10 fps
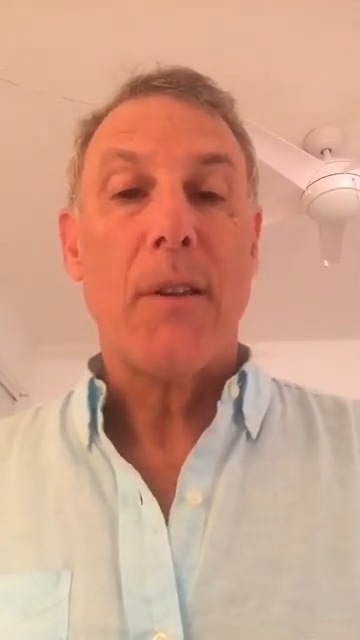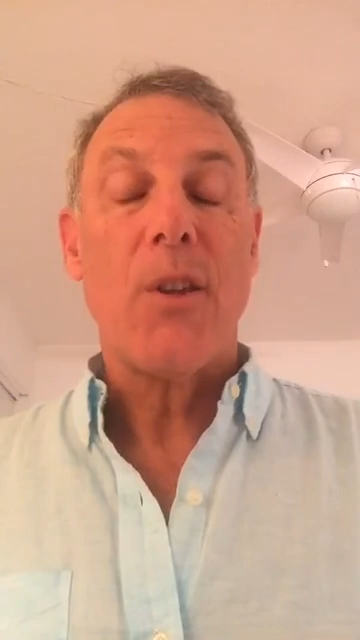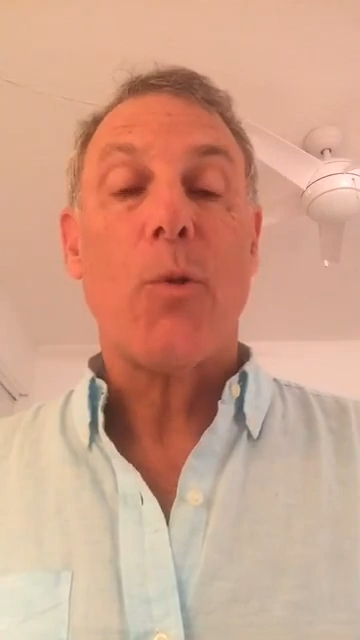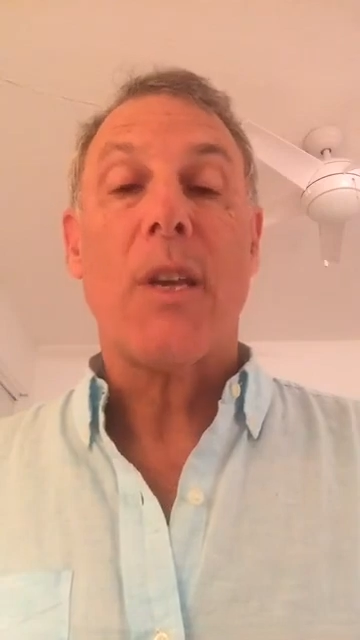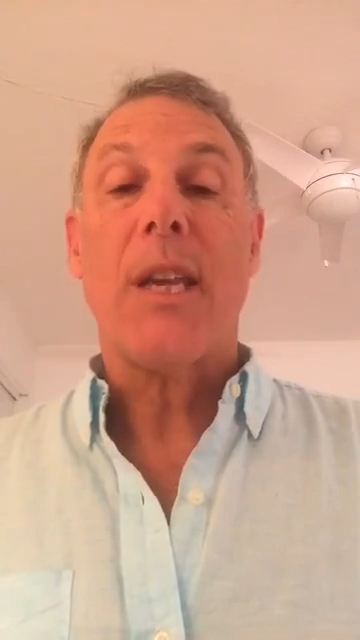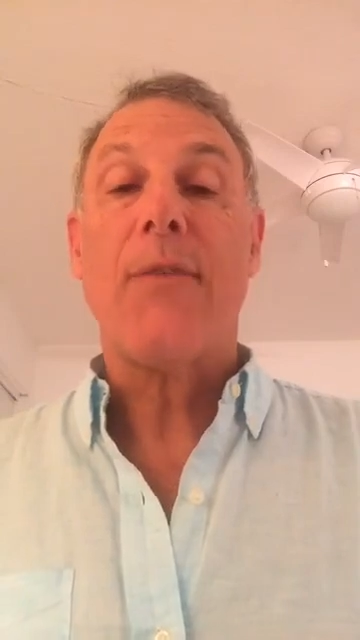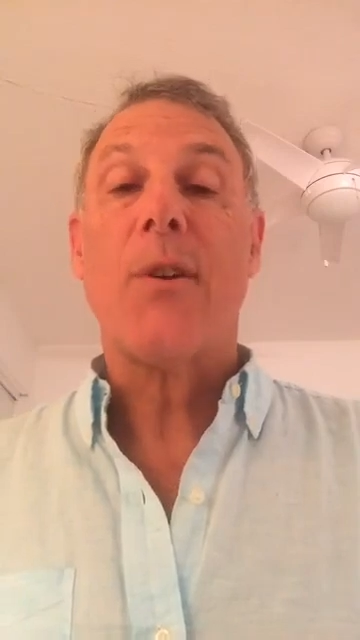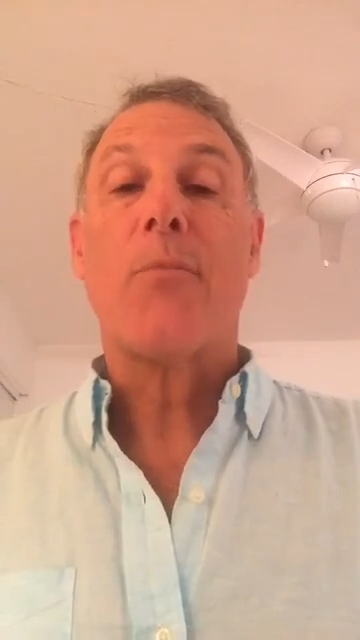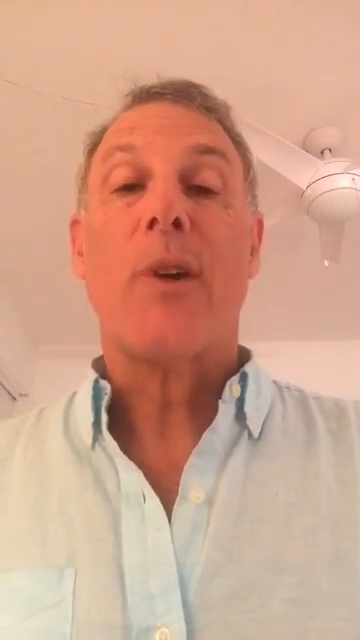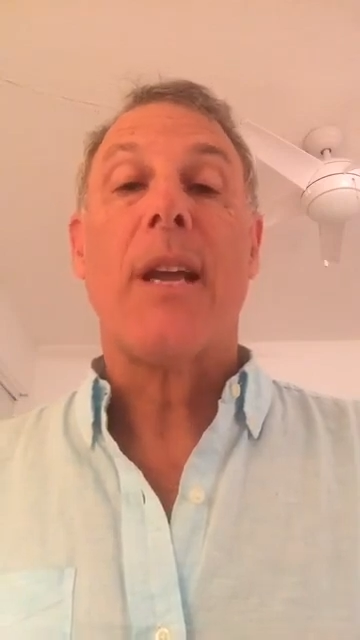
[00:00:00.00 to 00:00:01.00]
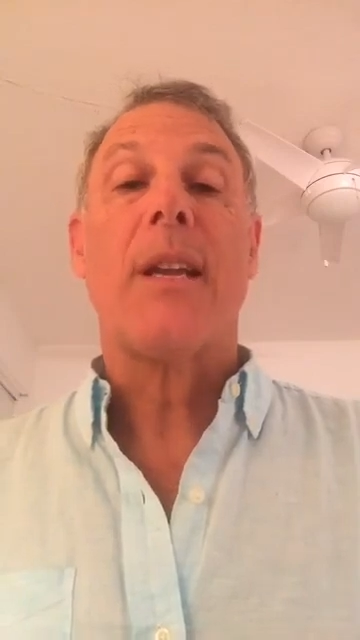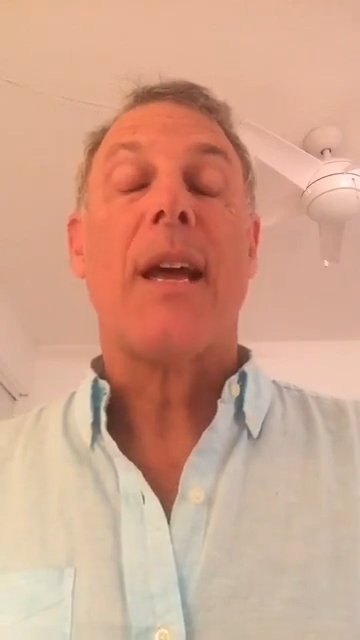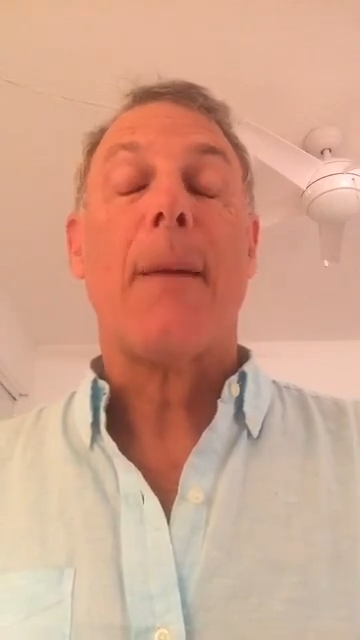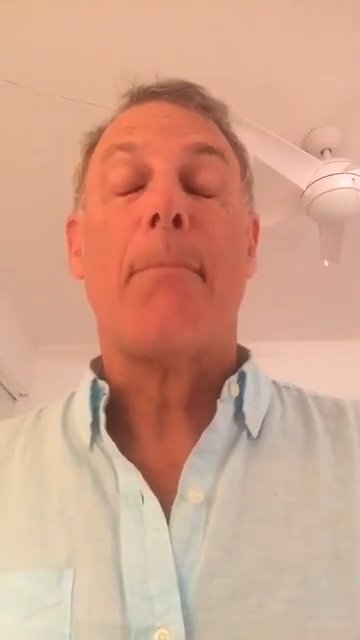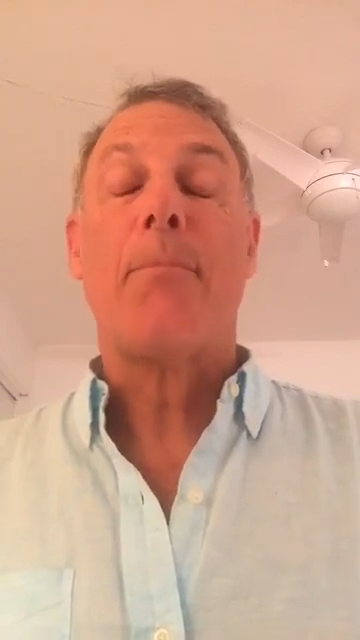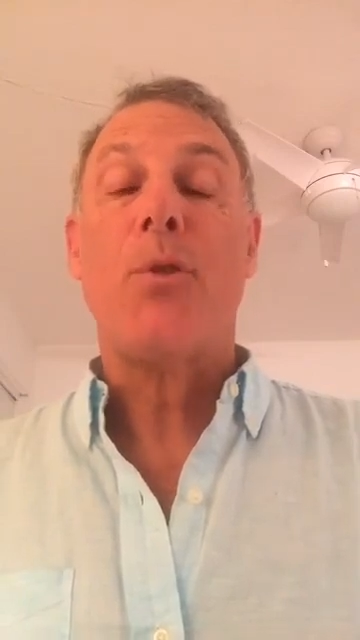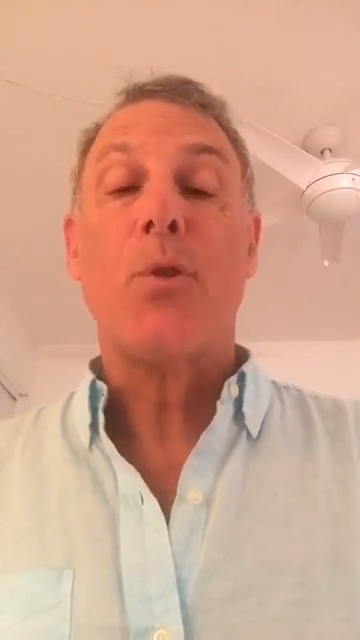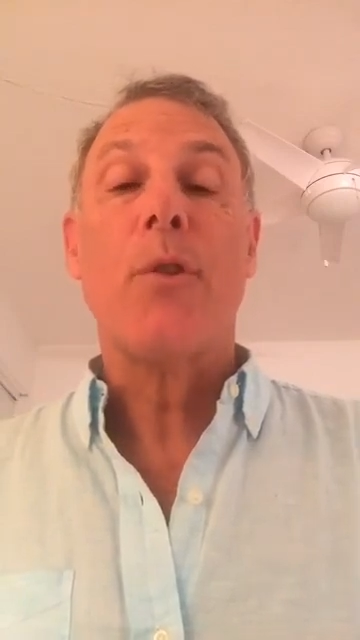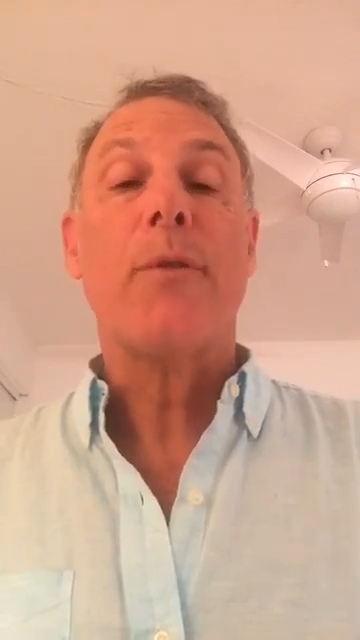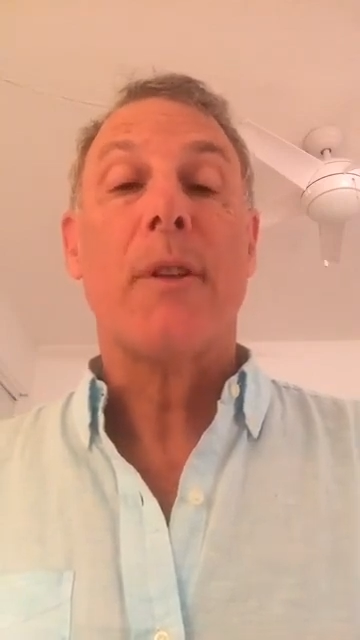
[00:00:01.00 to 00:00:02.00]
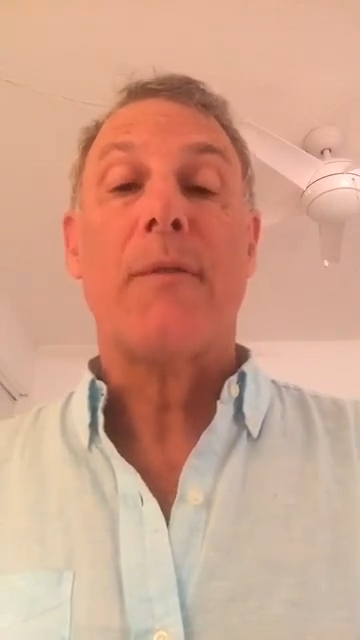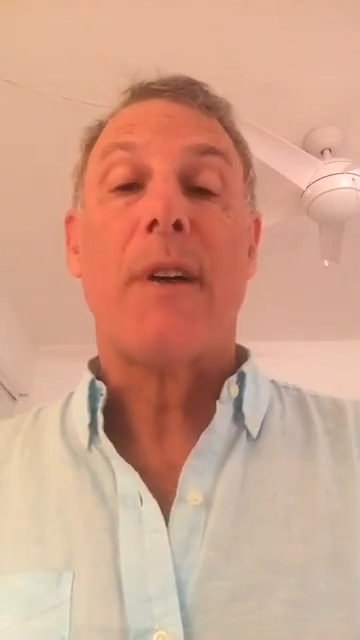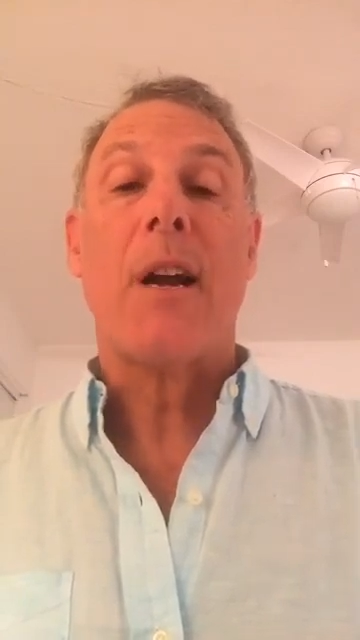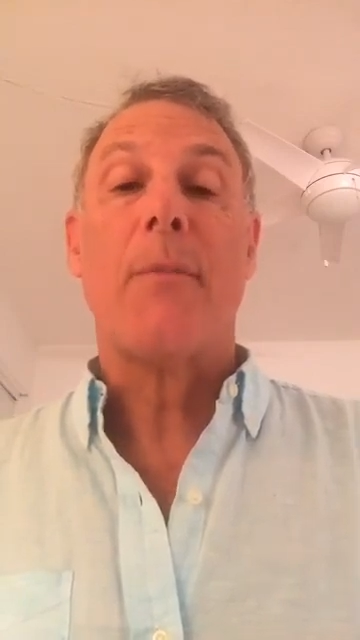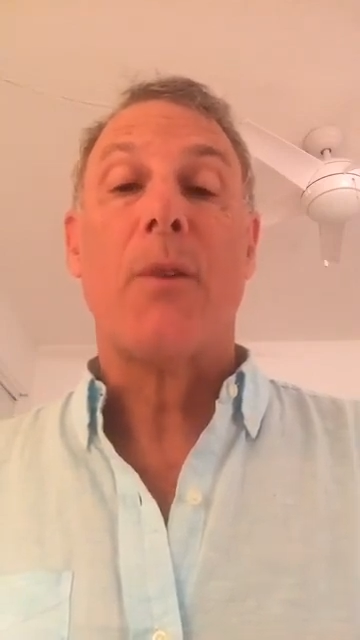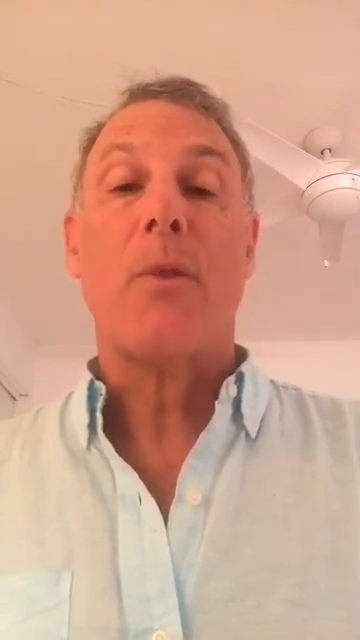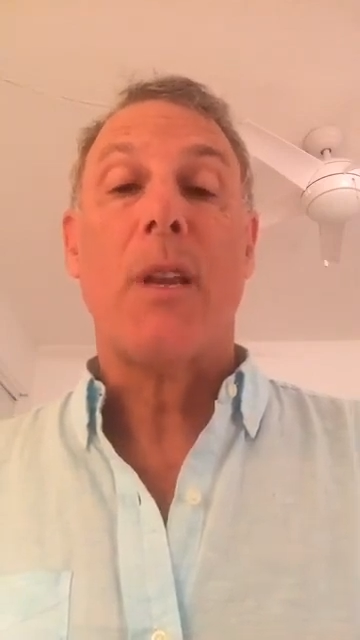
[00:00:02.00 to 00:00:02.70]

you will give your brain a beautiful environment